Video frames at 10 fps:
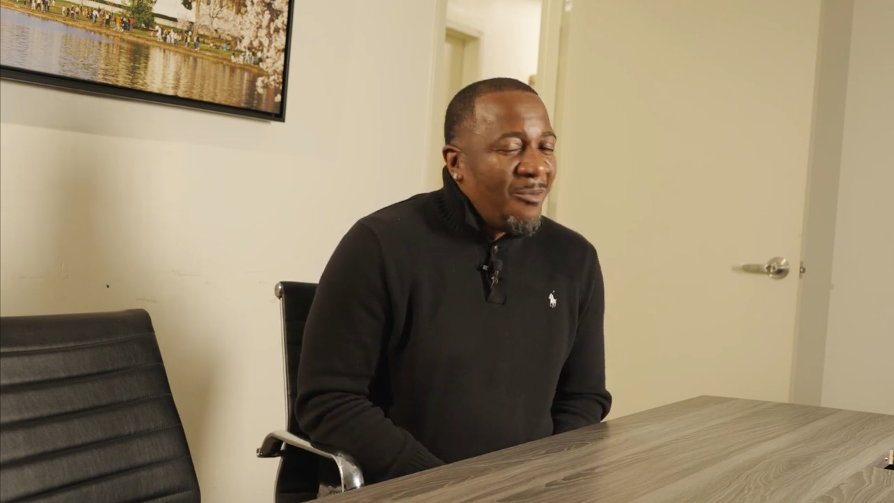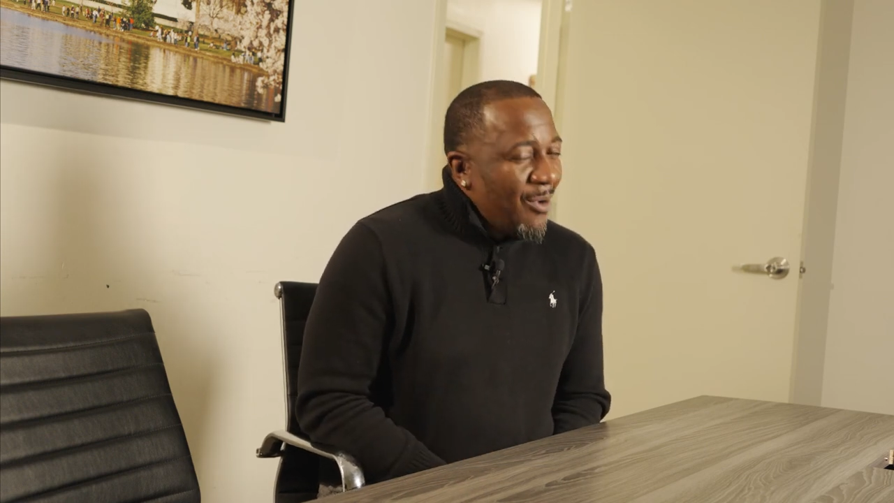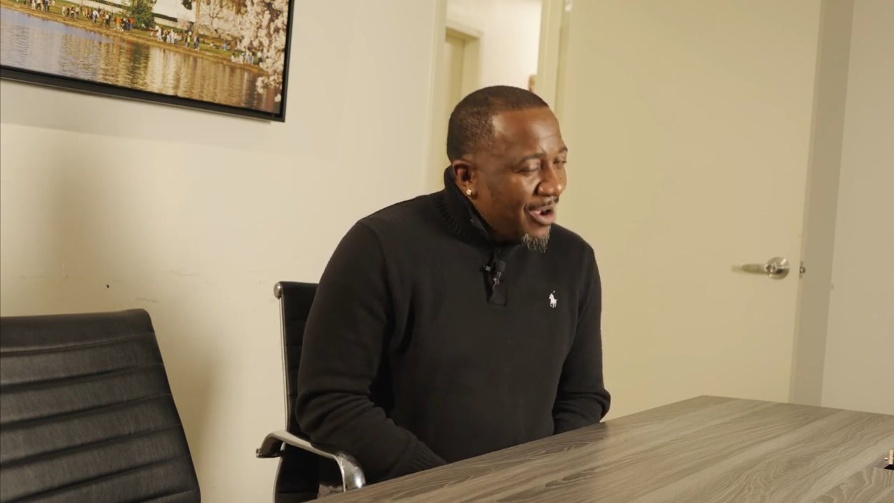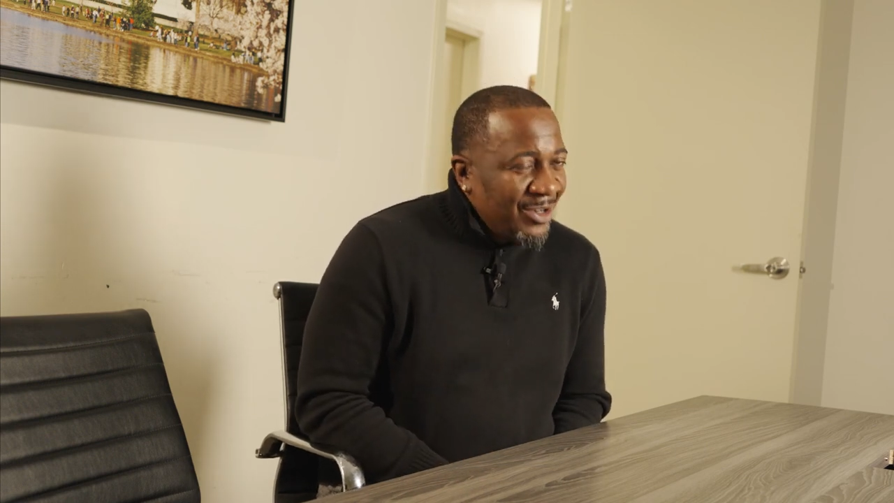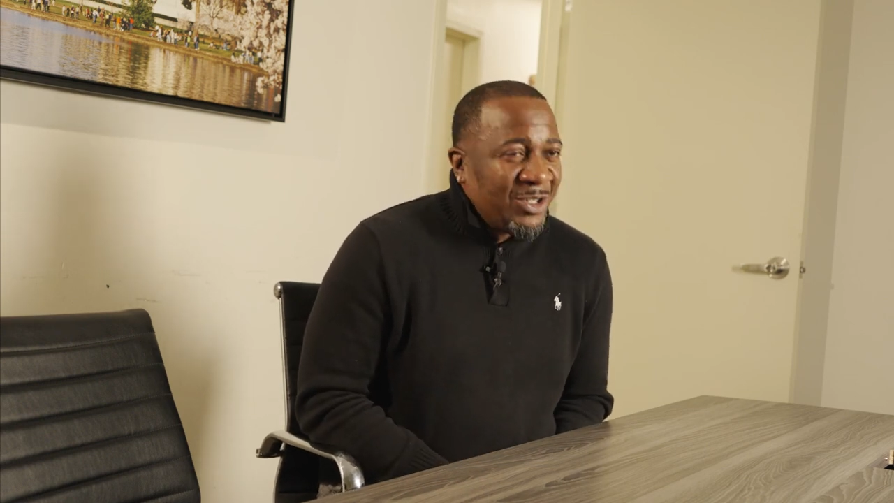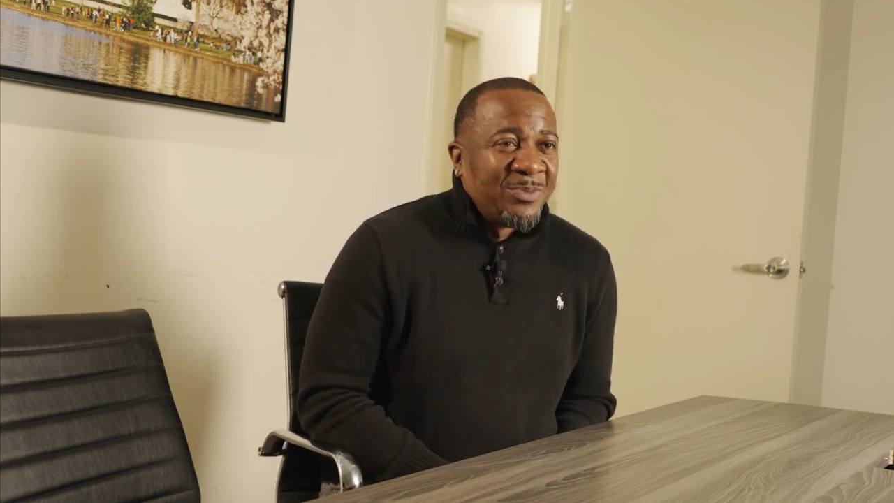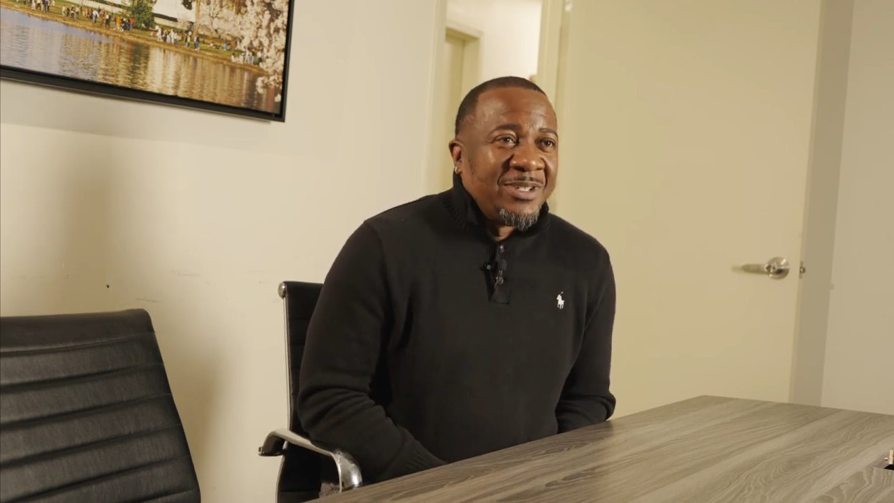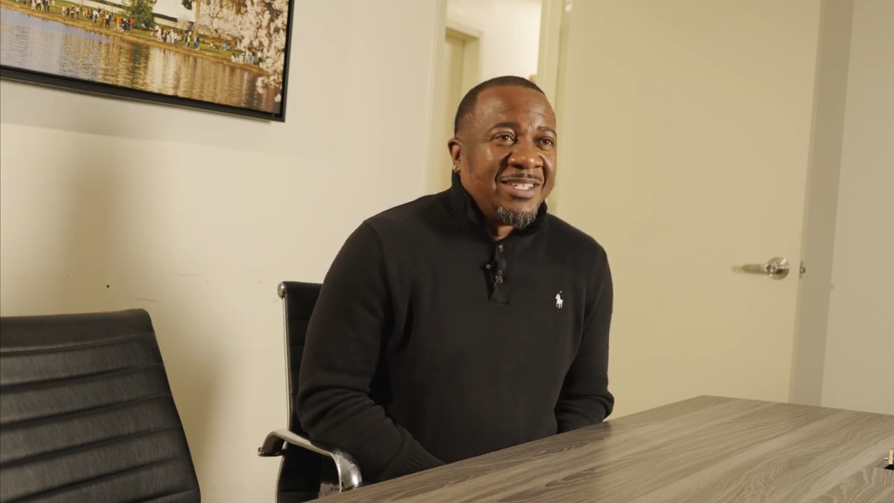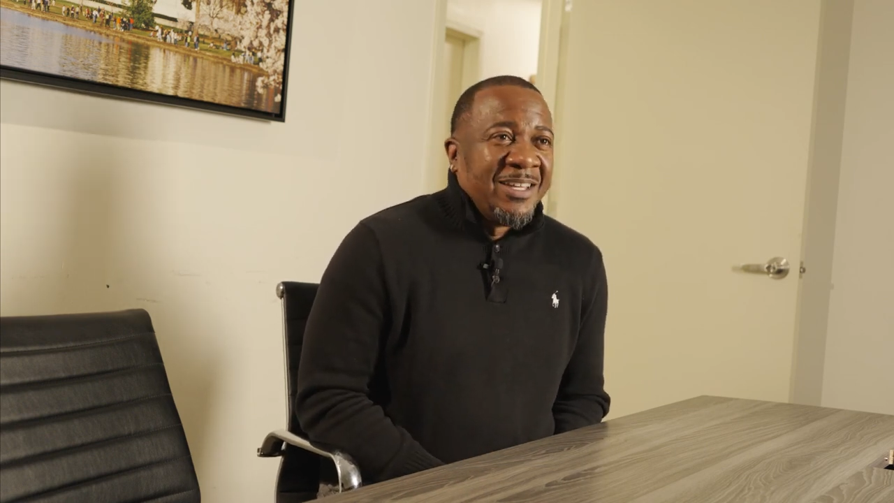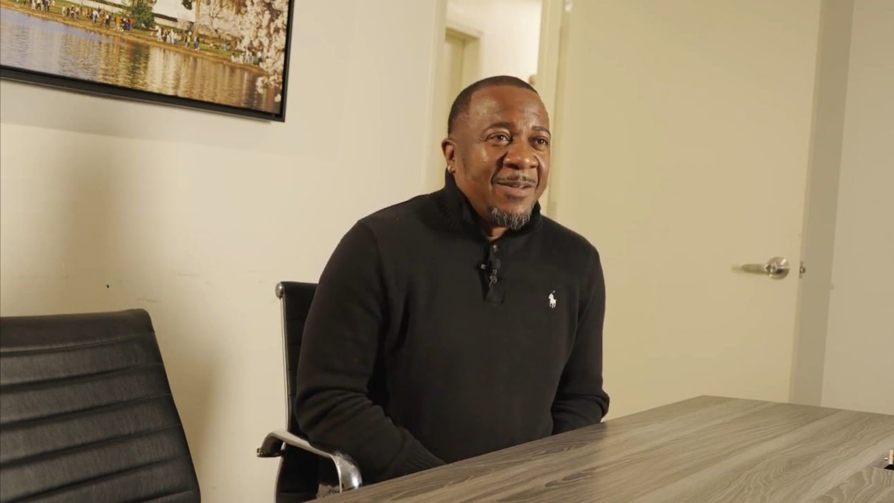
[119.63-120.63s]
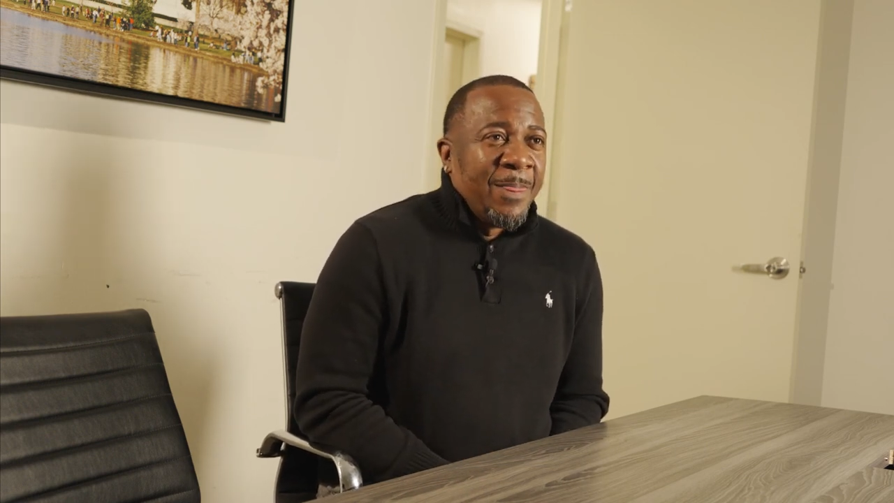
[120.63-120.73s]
100%.